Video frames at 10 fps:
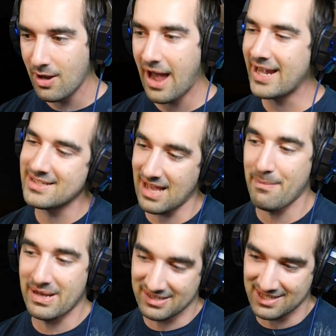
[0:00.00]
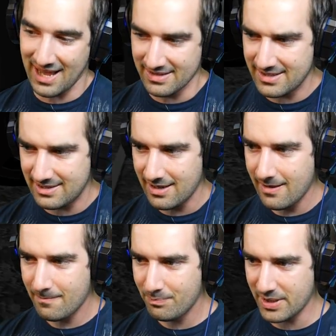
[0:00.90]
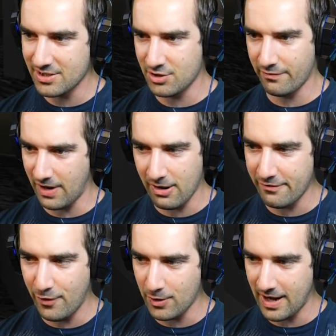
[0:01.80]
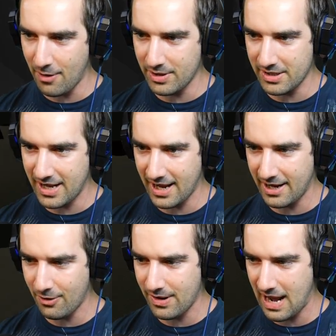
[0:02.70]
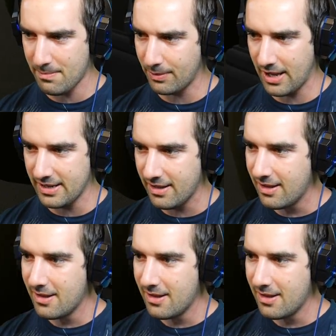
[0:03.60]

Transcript: I guess that makes sense because you're very far down and you can't hear a night blight.